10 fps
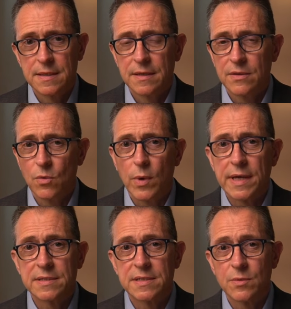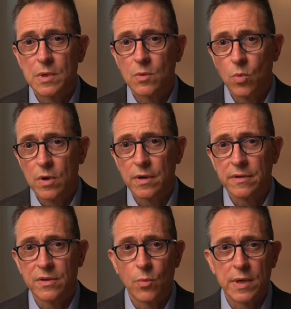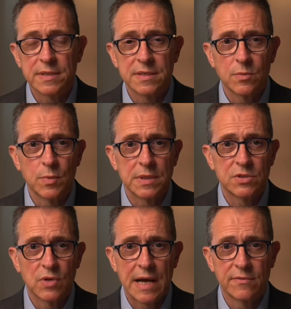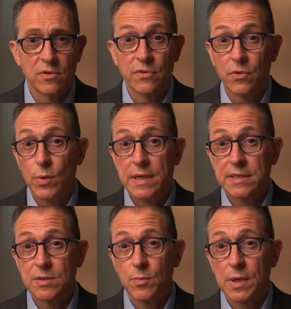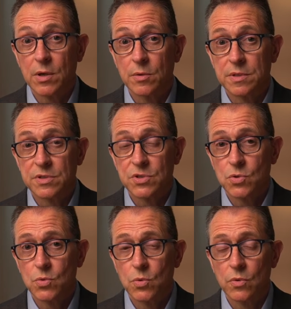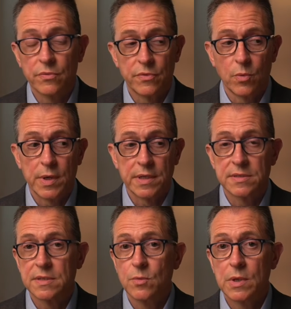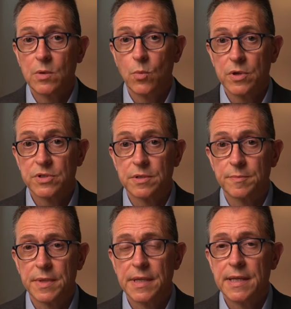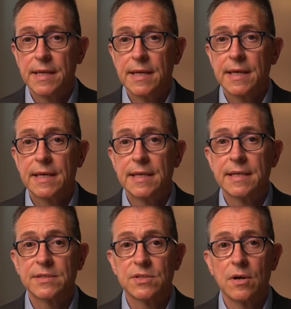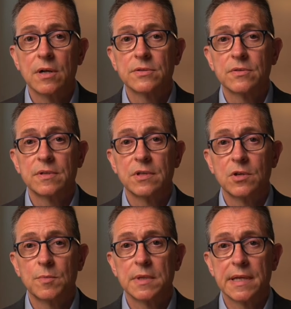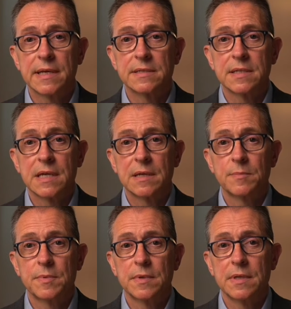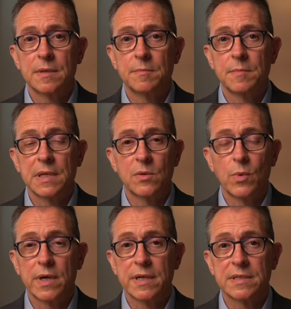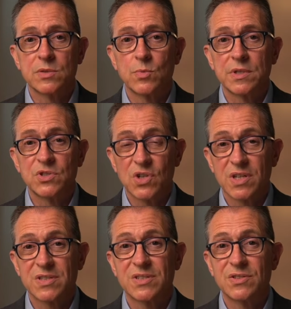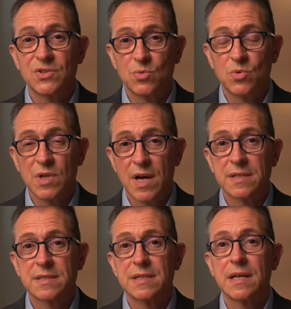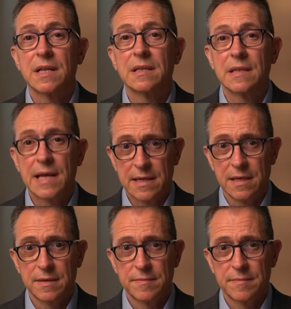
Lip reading: The ways that we work, the ways that we travel, the ways that we go to school, the ways that we worship. It has altered the human landscape in many ways we just do not like.